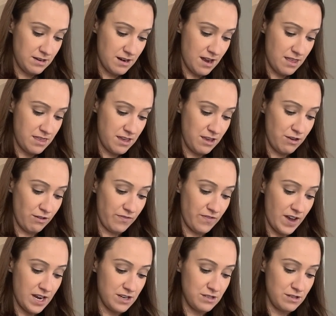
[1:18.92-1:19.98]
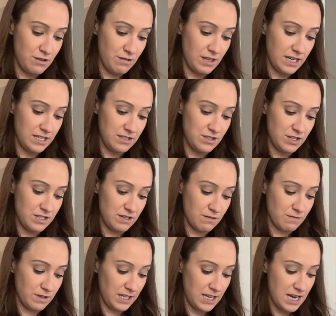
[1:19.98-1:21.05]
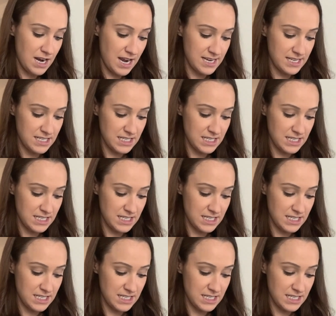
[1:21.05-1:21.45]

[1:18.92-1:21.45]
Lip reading: I think you'll find too that it's just a really nice,